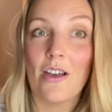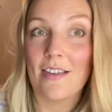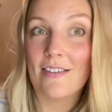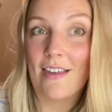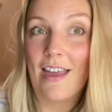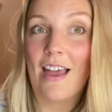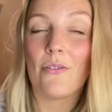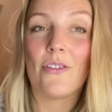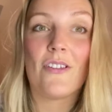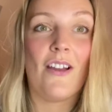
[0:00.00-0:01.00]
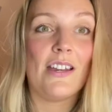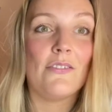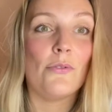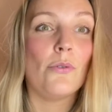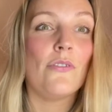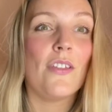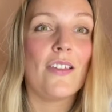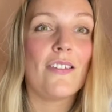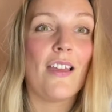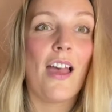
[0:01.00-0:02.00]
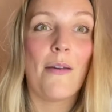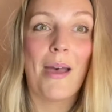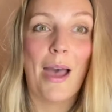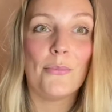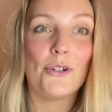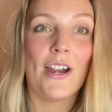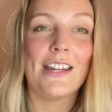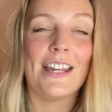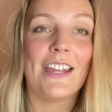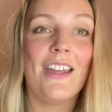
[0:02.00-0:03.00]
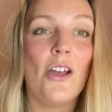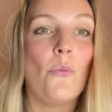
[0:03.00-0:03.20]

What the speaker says: ISA outside of all of this app trading,